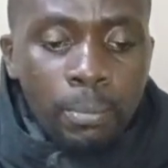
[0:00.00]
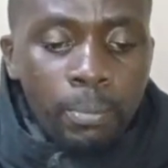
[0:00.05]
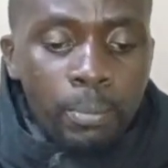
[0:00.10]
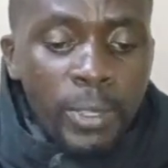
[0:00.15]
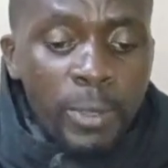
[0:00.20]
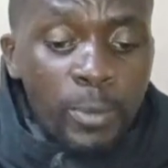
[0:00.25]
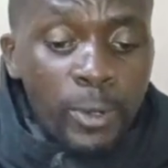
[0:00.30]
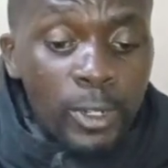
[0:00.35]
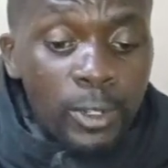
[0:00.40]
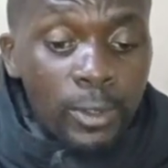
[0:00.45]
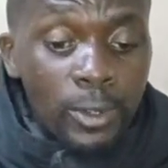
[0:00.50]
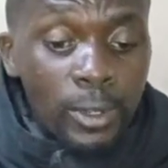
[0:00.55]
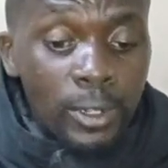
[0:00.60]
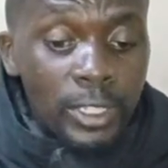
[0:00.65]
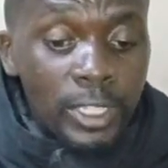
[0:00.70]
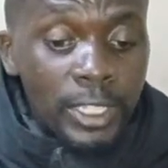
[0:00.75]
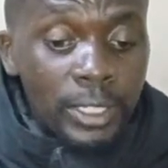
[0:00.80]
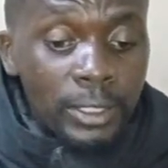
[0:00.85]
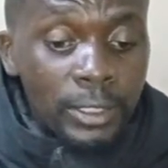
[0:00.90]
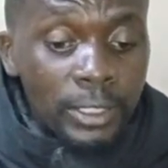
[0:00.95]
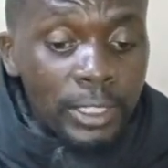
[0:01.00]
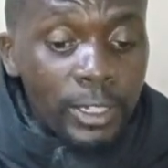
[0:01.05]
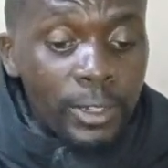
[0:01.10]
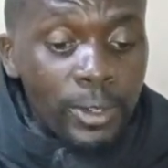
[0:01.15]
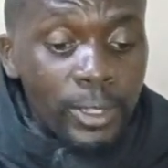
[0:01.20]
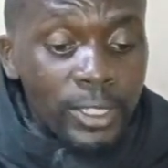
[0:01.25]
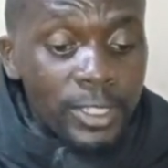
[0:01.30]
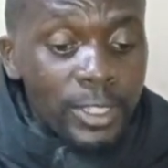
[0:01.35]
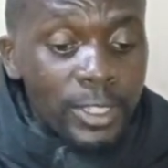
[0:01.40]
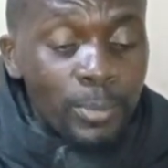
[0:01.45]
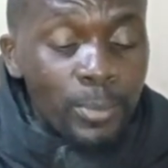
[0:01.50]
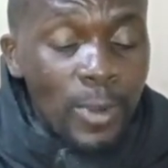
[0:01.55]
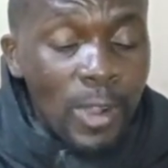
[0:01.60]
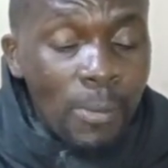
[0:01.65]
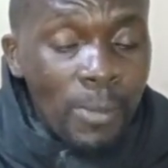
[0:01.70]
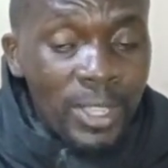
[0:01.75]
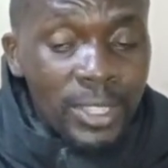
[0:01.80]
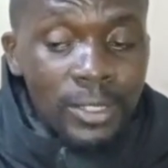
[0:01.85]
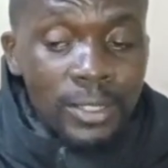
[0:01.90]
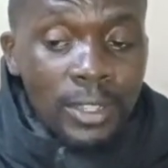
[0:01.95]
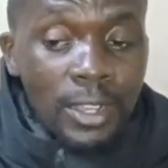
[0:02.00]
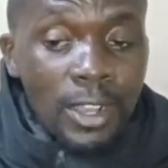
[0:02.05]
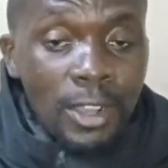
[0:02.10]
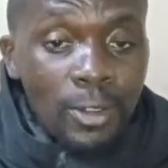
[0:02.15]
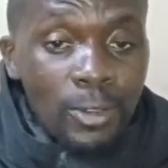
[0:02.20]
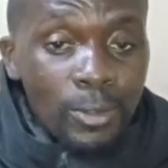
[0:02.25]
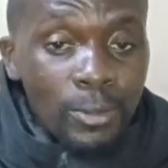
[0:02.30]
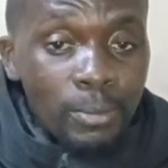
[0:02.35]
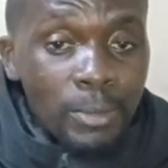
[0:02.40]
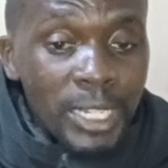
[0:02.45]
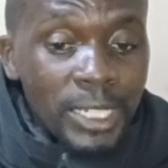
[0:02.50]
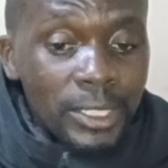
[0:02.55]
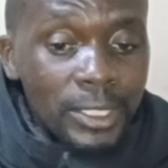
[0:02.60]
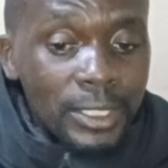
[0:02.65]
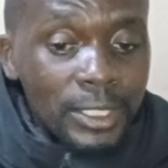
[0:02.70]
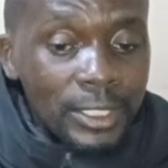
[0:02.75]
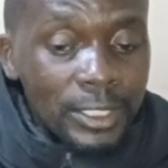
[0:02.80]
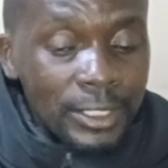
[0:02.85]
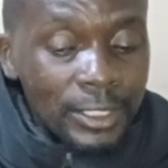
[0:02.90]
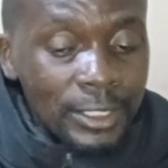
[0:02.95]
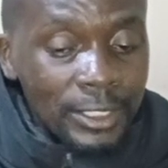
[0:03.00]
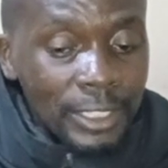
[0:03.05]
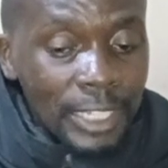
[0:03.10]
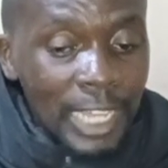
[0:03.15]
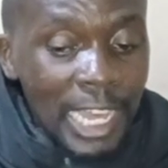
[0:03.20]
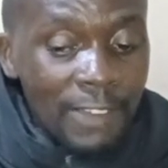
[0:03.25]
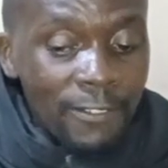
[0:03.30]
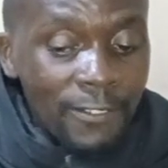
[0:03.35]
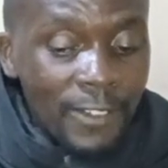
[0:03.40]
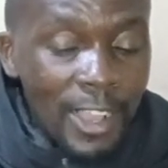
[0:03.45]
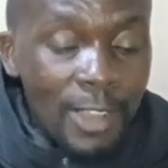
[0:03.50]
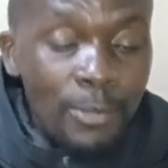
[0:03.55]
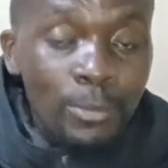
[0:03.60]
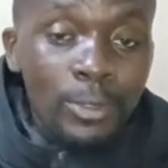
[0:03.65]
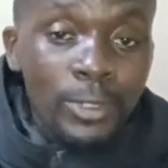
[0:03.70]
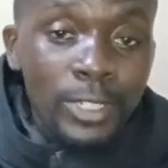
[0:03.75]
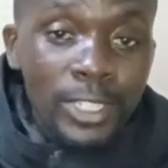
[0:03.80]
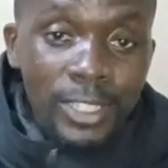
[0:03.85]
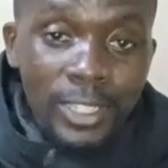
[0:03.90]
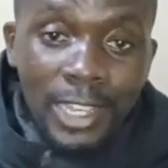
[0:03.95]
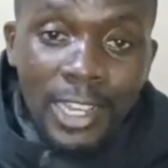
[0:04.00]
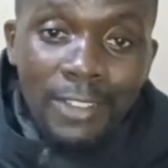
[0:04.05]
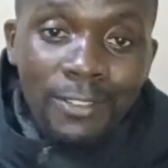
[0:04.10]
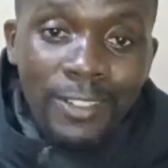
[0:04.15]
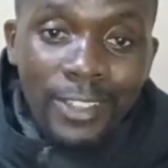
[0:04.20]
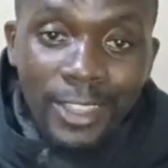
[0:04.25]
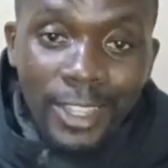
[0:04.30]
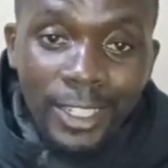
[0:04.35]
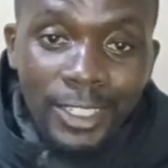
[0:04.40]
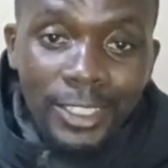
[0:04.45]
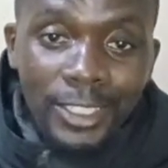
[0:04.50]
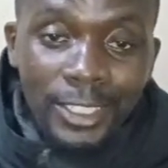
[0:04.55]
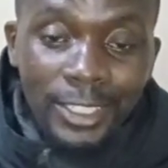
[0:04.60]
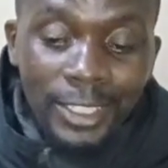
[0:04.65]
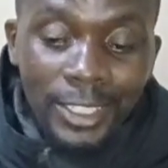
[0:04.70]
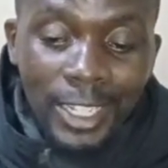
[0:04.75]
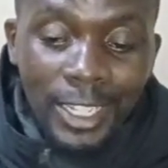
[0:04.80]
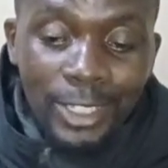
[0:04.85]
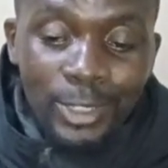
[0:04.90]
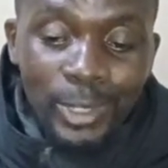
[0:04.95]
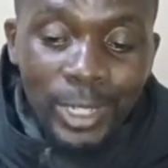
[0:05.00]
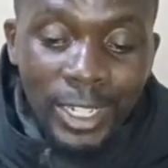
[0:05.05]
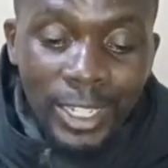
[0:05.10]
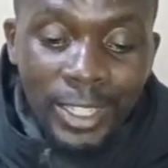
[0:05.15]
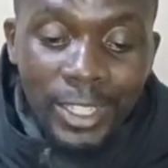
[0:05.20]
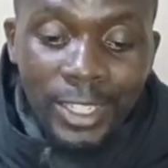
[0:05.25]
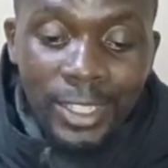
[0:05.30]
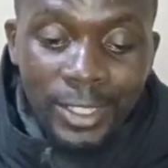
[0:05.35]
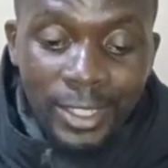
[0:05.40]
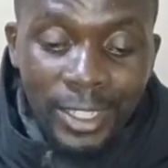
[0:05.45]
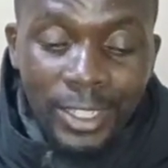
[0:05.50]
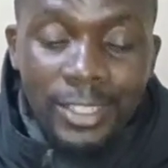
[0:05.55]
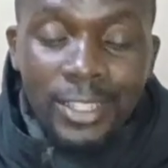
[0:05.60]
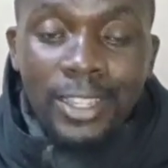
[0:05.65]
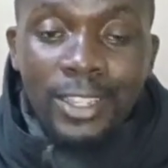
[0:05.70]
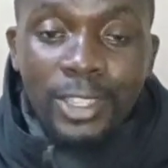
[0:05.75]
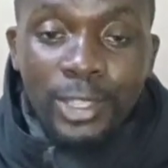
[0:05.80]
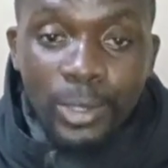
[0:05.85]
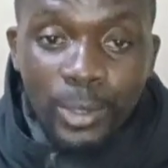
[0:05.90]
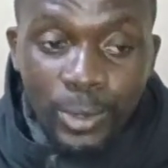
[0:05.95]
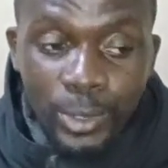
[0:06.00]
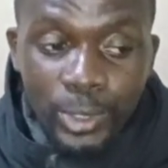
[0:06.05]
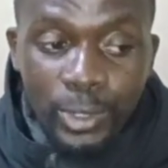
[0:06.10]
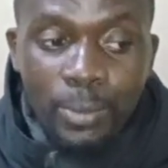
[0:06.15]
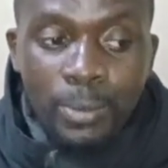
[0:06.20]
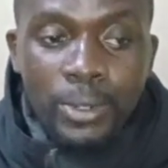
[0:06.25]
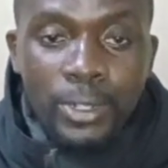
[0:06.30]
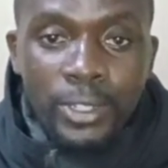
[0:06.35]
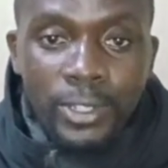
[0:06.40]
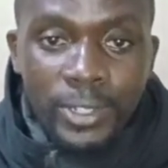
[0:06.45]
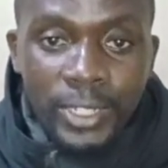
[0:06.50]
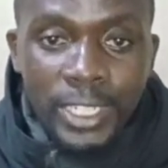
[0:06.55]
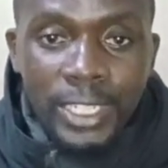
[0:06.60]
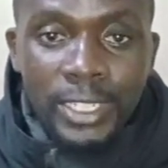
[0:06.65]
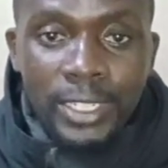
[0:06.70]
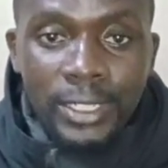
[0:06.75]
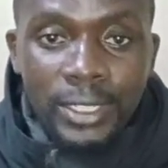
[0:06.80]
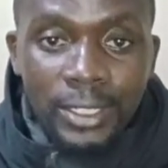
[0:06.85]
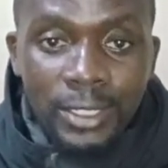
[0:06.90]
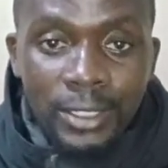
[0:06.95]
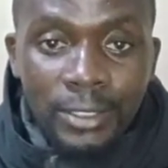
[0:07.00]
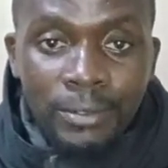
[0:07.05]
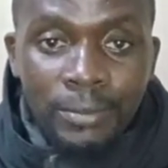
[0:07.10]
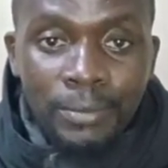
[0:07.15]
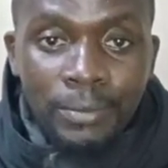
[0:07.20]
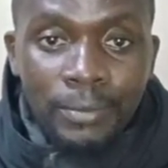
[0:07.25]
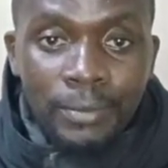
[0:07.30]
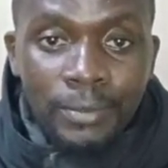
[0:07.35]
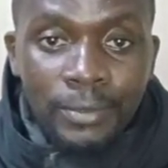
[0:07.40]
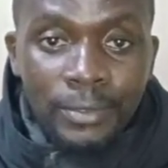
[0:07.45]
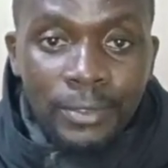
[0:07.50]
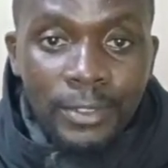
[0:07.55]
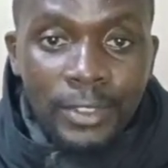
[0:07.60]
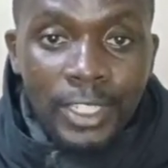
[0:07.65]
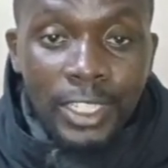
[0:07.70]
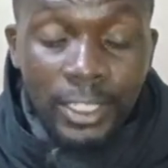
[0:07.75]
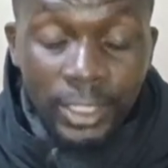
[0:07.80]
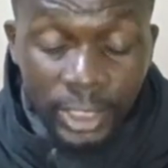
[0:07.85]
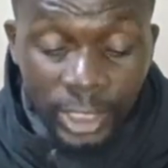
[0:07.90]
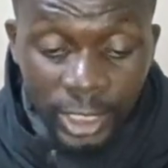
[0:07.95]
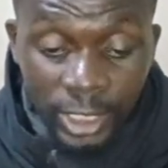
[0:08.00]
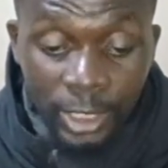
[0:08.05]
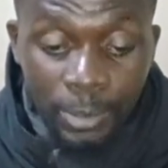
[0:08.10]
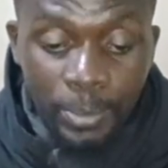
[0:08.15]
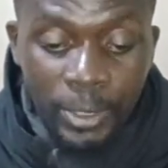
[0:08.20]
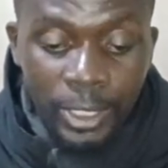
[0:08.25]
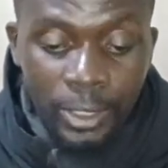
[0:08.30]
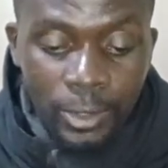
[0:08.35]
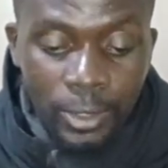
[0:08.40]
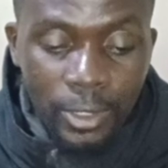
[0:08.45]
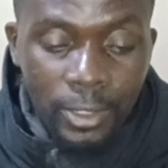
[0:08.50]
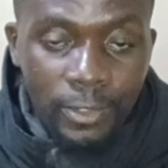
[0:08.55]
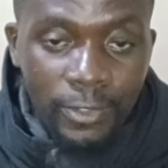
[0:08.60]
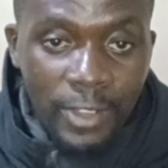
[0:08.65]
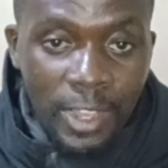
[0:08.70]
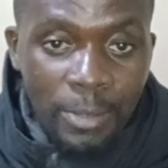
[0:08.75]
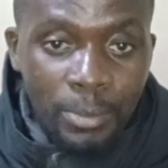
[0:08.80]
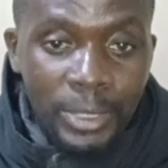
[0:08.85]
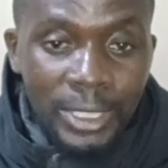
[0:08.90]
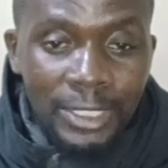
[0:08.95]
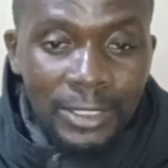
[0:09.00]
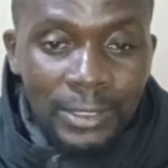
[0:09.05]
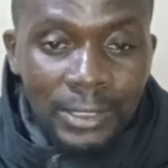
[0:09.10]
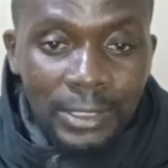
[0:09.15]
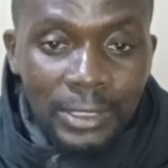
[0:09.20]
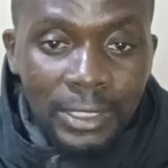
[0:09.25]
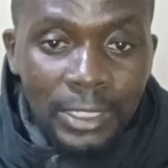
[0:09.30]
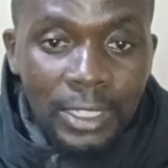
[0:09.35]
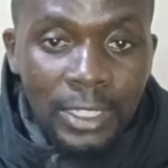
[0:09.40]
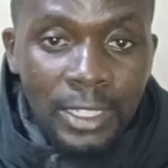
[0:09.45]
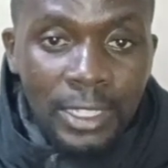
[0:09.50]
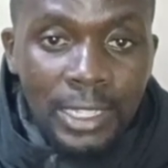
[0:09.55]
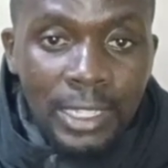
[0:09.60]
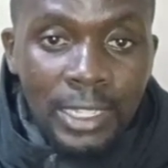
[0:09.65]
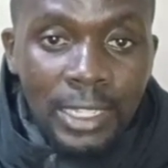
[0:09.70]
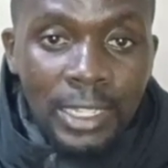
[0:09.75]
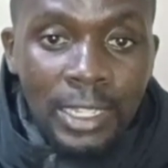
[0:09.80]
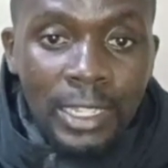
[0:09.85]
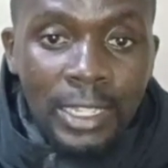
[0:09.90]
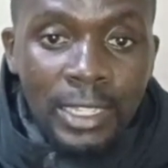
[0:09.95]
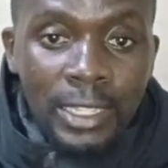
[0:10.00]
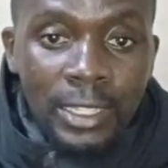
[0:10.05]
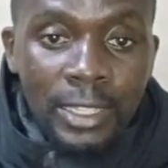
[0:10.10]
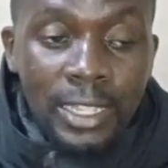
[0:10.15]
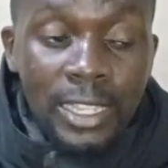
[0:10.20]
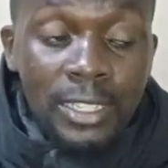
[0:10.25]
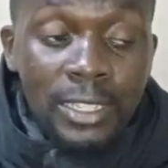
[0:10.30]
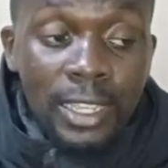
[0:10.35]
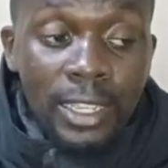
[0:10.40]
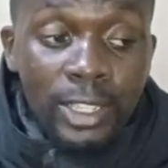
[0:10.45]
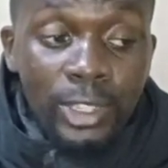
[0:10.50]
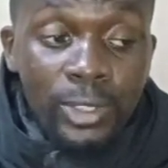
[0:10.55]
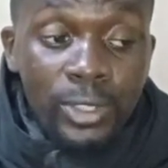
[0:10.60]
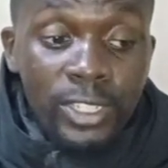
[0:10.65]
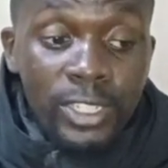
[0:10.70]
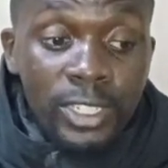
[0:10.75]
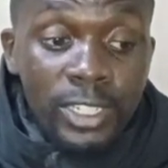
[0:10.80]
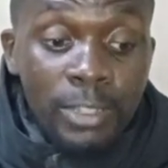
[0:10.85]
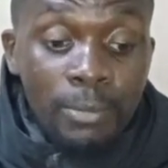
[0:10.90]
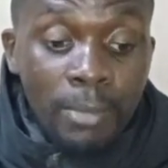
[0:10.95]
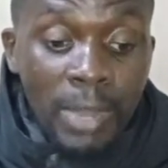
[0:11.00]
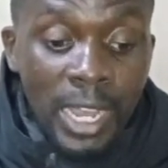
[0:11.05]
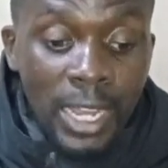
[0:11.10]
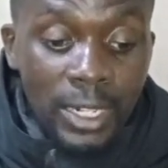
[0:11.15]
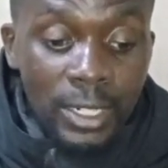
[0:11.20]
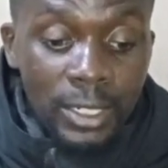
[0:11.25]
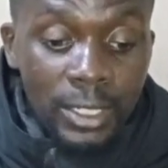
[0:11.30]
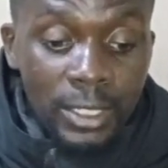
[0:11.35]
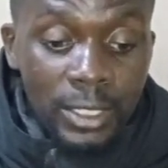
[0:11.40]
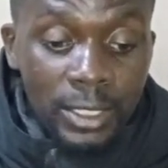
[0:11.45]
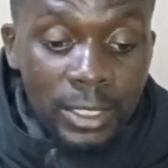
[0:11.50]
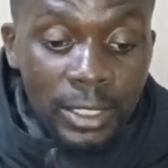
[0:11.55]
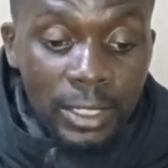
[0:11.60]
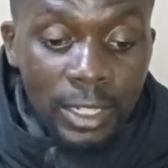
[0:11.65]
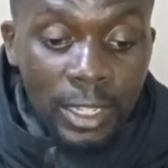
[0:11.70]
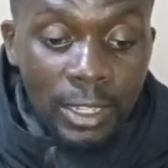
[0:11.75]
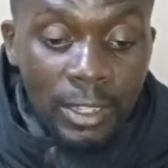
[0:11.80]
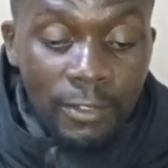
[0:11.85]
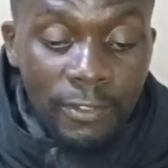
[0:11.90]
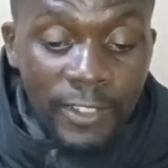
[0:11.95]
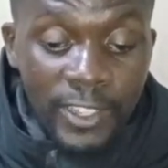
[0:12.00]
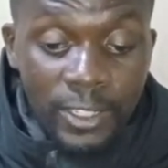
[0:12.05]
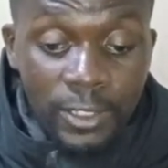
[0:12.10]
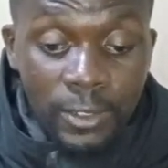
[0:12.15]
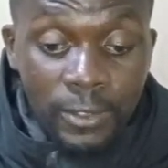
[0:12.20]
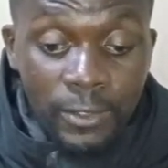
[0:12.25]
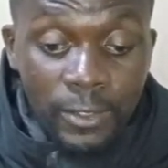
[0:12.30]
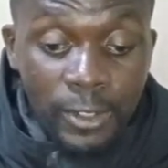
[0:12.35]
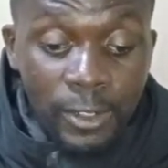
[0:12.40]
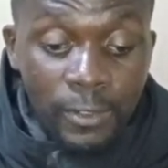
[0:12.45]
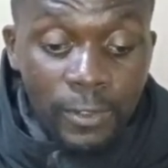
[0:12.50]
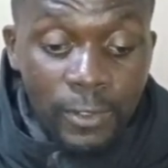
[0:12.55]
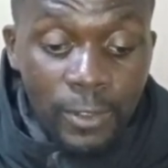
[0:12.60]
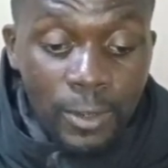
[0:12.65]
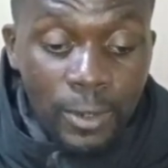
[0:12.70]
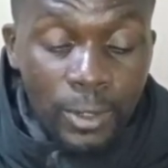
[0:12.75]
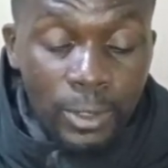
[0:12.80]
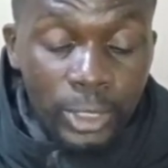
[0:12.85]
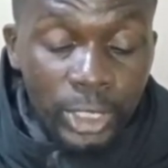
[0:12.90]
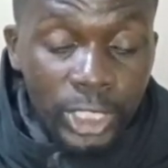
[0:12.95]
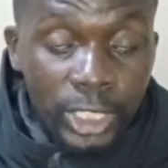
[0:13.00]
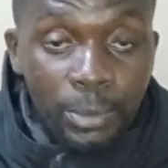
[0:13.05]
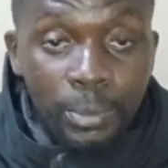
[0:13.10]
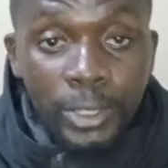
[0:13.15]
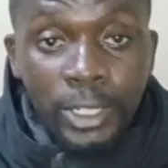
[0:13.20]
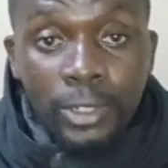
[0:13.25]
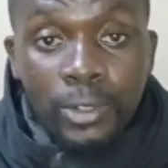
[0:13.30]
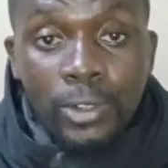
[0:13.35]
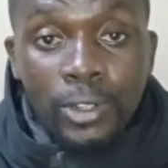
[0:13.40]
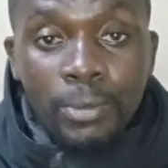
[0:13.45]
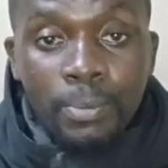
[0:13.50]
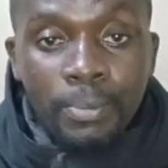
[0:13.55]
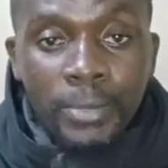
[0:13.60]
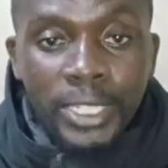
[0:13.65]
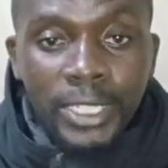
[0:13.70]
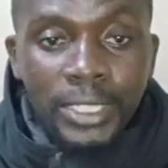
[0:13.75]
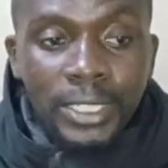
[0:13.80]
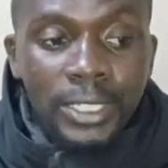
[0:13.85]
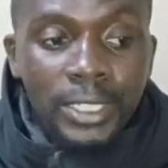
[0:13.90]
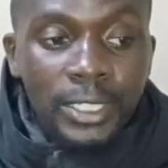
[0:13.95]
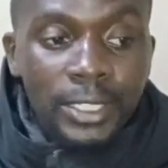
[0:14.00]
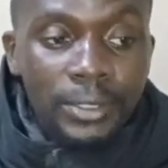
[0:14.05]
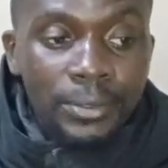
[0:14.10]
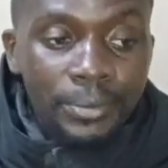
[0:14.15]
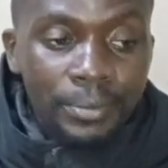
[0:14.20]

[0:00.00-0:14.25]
people call the goats the poor man's cow, but I've come to discover that actually there's a huge opportunity in sheep and goat farming. There's a huge demand, first of all, for sheep and goat meat,